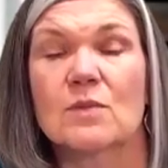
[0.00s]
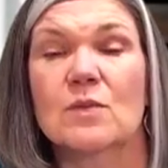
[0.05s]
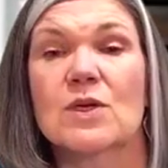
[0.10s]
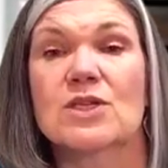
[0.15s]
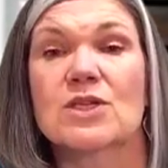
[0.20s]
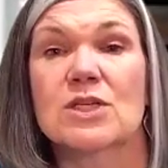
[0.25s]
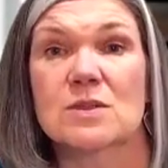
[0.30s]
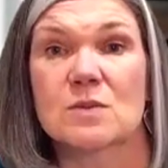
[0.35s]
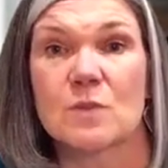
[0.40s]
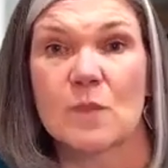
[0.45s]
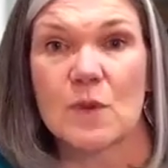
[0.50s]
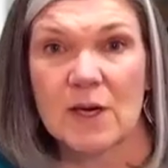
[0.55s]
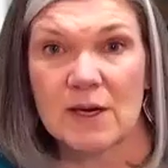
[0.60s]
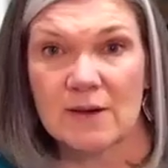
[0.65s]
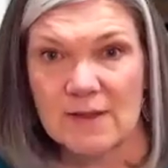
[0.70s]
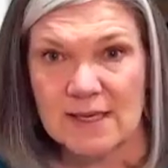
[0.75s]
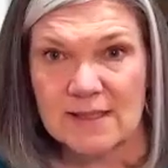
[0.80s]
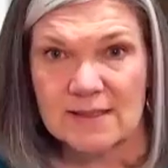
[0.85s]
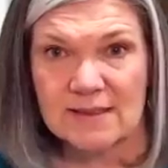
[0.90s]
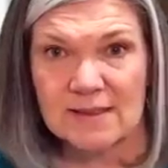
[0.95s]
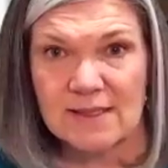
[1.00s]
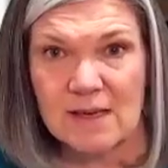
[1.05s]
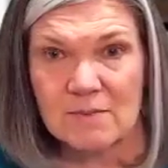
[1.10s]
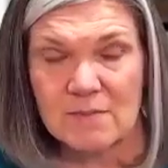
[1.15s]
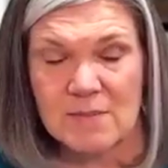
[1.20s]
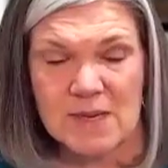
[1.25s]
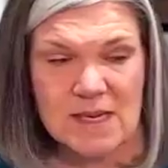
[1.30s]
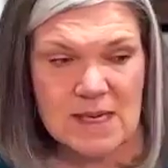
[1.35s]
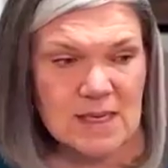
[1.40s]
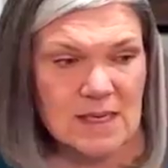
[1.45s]
which is where they
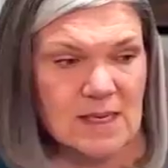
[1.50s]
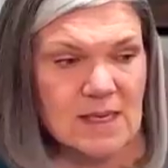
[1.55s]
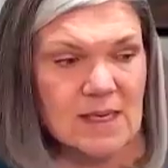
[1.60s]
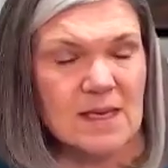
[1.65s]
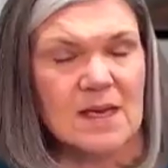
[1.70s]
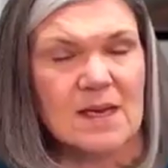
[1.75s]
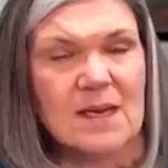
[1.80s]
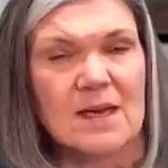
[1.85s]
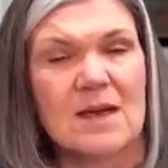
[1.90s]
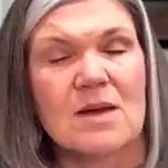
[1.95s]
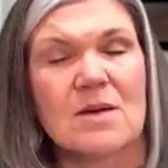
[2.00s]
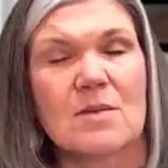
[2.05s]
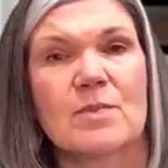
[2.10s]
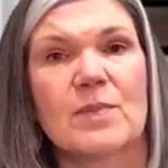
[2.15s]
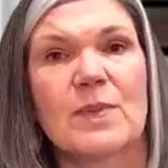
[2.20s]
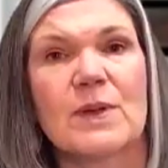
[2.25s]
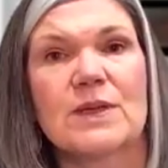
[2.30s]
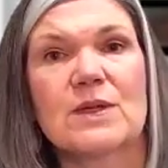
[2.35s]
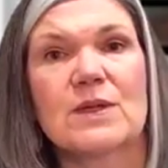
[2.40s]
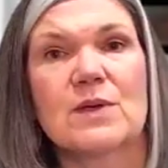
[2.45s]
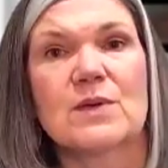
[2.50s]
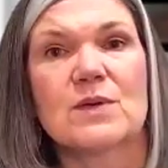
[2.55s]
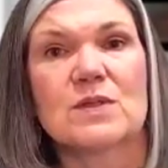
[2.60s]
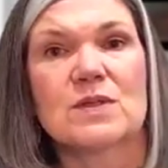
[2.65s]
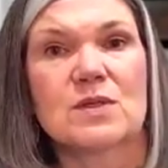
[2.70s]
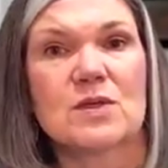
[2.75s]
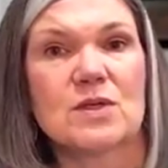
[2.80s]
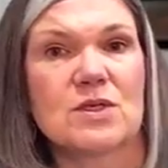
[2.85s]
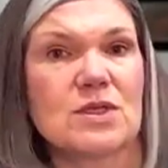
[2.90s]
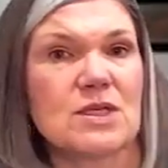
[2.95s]
sent me. But
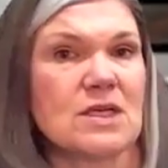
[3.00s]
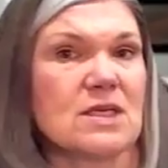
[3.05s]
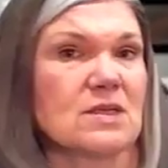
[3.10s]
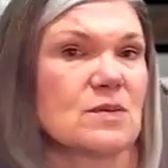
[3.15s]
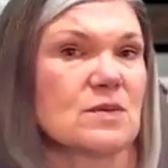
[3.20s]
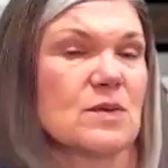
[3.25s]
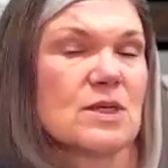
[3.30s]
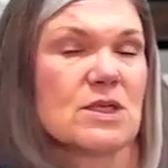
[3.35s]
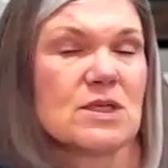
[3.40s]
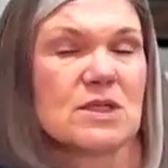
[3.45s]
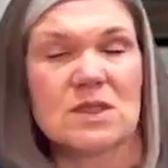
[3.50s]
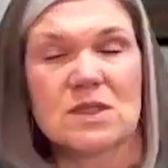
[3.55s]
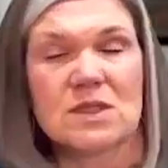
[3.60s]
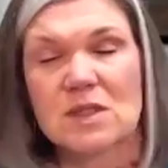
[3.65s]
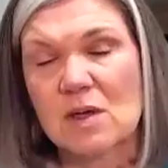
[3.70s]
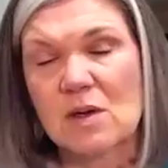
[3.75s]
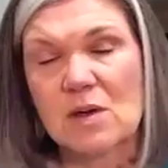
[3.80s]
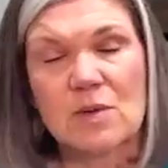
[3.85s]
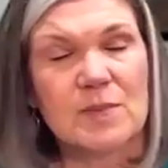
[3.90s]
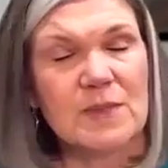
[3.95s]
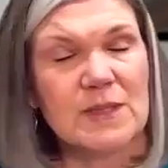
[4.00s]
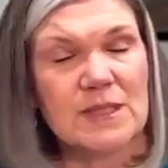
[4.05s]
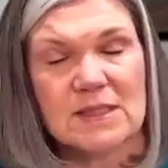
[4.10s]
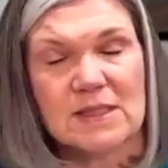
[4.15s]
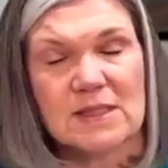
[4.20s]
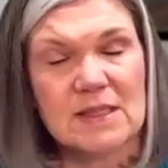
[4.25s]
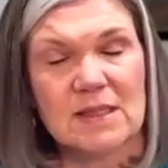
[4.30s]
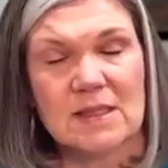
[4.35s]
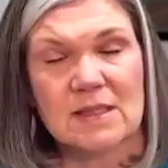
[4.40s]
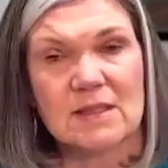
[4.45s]
those surgeons were so
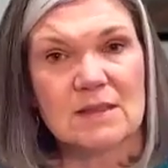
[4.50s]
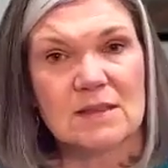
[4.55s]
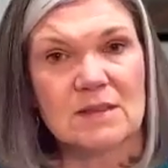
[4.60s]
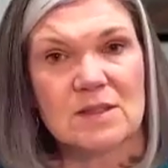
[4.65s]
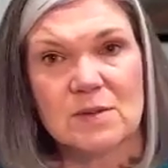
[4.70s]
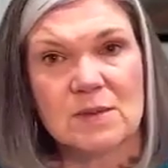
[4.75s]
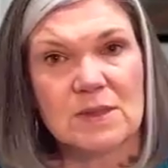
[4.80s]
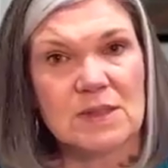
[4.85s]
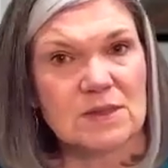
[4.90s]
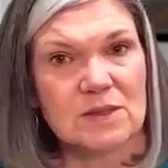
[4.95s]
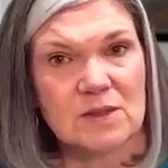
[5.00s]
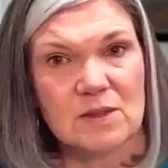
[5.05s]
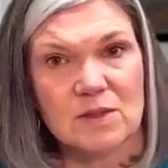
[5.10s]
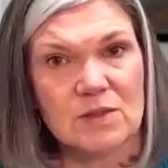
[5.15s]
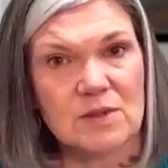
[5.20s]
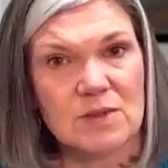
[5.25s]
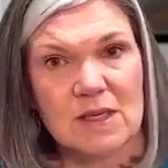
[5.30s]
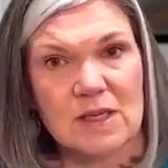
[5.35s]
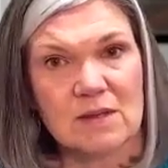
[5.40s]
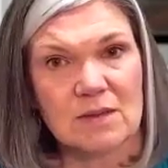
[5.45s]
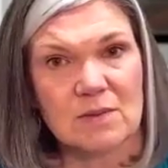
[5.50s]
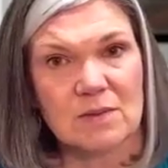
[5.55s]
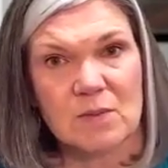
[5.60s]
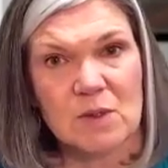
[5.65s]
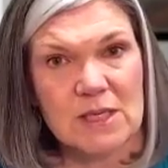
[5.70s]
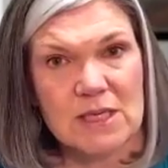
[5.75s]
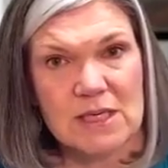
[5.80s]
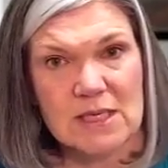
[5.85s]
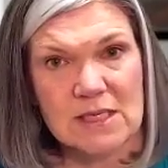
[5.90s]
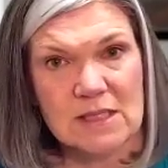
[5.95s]
busy doing surgery on the
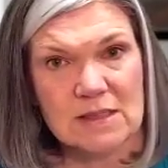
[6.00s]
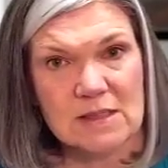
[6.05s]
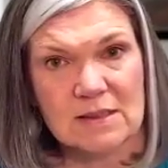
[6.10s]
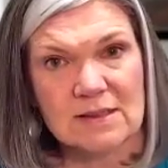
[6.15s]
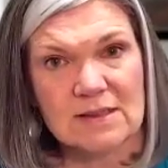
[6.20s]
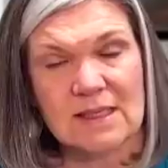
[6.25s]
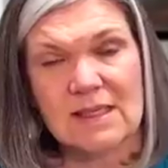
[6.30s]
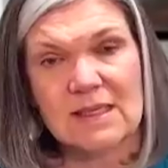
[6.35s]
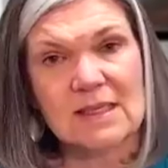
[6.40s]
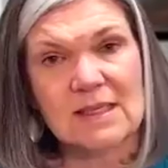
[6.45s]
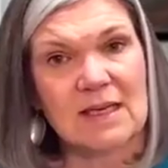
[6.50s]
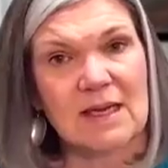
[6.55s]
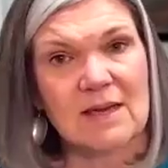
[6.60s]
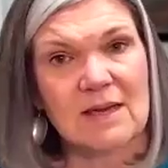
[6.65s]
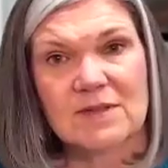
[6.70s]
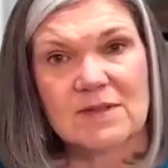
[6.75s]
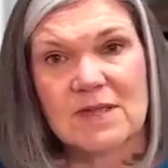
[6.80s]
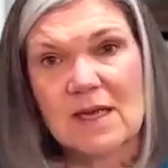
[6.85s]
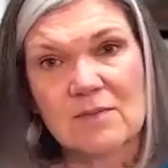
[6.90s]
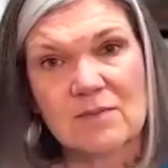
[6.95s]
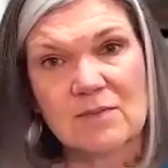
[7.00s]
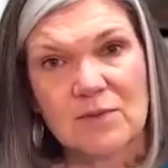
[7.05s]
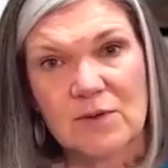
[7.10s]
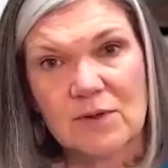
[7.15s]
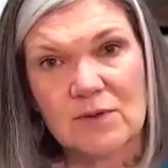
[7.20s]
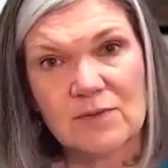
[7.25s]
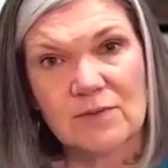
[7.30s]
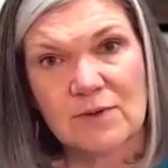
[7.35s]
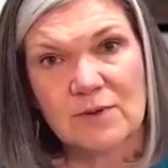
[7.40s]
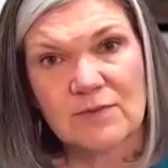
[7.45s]
Marines, they didn't have time
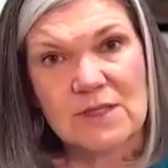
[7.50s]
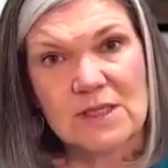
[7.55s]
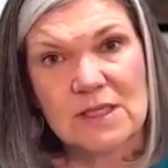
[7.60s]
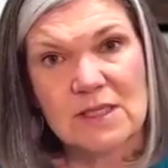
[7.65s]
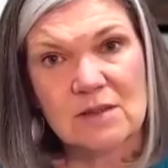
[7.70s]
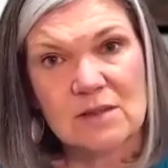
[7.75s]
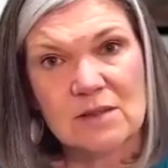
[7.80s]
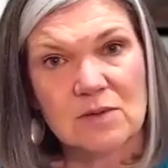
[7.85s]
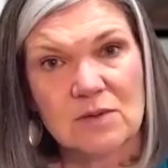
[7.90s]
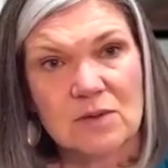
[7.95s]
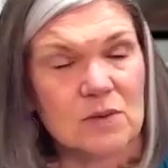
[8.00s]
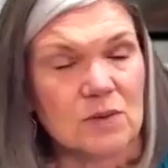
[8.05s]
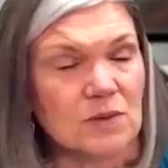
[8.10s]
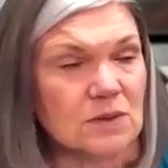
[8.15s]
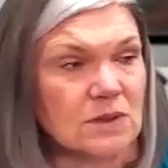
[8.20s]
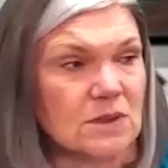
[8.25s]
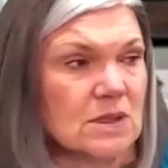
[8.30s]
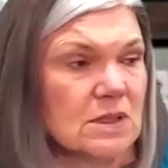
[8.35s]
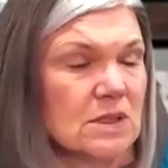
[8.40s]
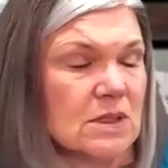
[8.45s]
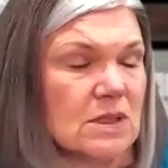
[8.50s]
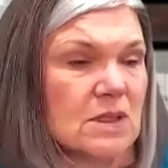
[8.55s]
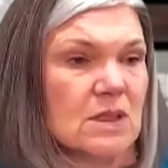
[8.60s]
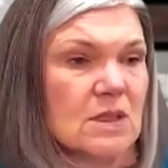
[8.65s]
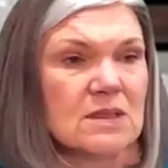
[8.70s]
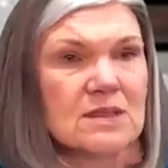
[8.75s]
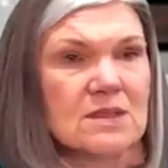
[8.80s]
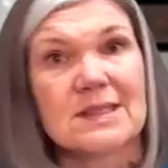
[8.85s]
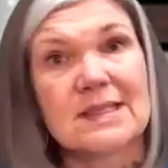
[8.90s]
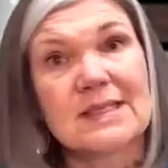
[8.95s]
for a 15-year-old,
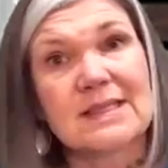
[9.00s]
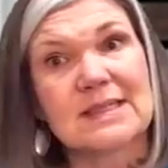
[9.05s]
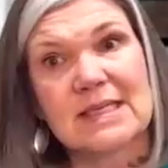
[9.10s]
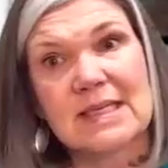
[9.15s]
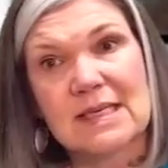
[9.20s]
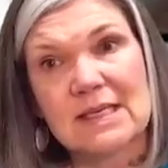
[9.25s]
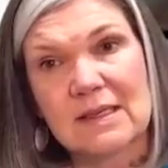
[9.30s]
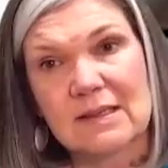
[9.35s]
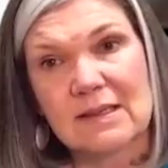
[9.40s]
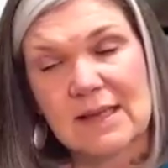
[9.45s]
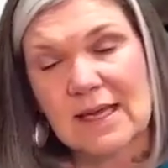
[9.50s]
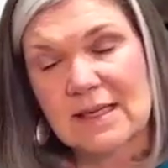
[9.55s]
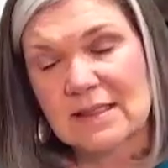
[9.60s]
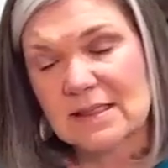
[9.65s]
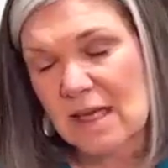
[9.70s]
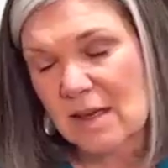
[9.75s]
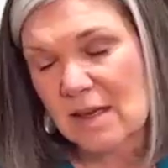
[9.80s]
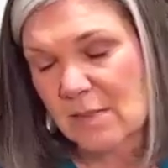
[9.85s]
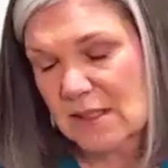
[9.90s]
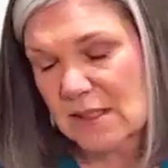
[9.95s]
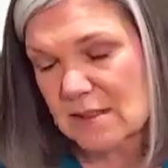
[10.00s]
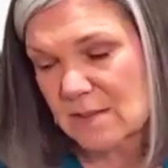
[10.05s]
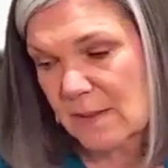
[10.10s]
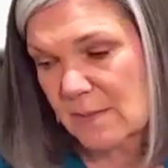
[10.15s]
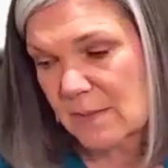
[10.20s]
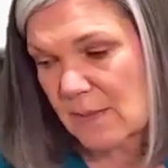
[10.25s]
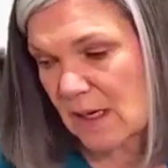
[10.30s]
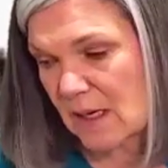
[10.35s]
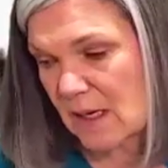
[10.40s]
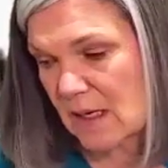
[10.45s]
16 at that time. I
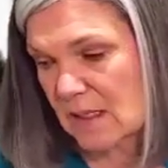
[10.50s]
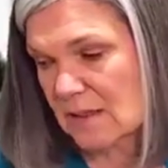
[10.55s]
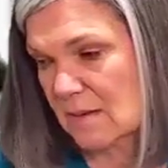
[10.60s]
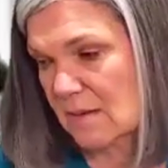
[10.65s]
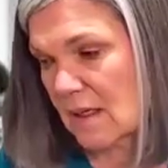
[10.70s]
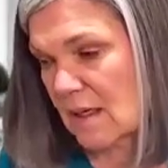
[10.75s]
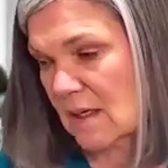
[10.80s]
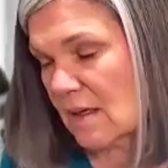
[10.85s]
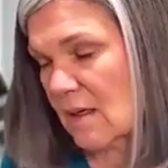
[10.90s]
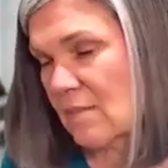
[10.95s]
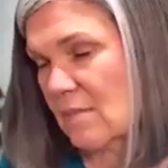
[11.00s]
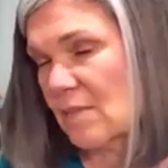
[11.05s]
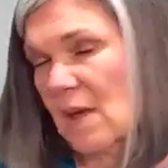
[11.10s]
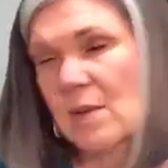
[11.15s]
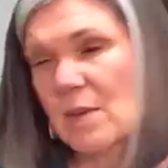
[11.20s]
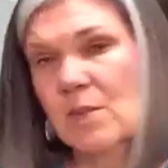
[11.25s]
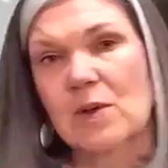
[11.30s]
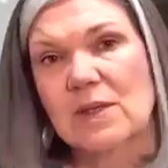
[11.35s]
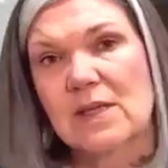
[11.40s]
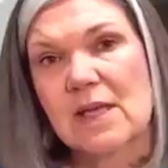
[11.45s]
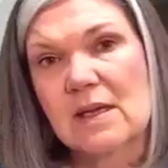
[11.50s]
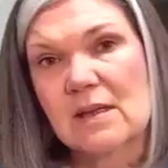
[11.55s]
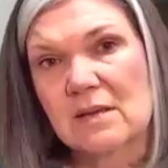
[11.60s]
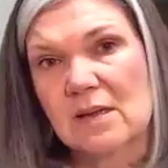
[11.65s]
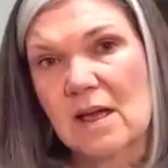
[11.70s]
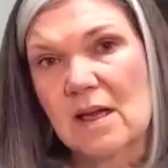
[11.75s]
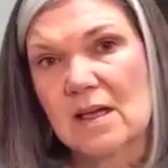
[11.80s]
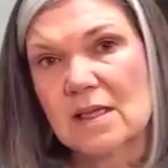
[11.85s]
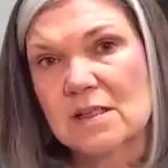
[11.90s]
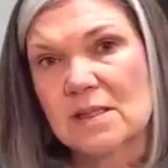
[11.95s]
spent my birthday
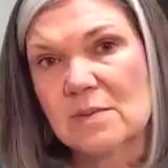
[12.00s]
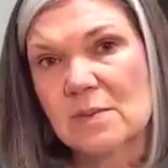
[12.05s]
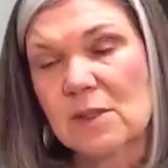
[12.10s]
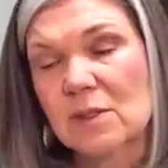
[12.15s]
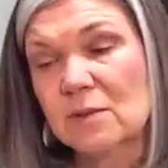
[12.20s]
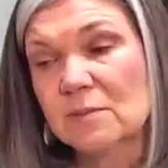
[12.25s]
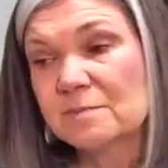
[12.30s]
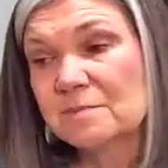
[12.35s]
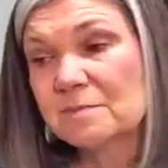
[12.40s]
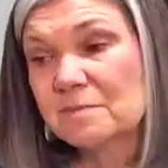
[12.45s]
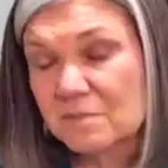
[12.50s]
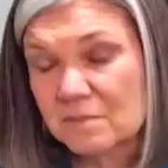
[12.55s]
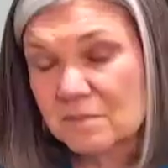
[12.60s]
in the hospital.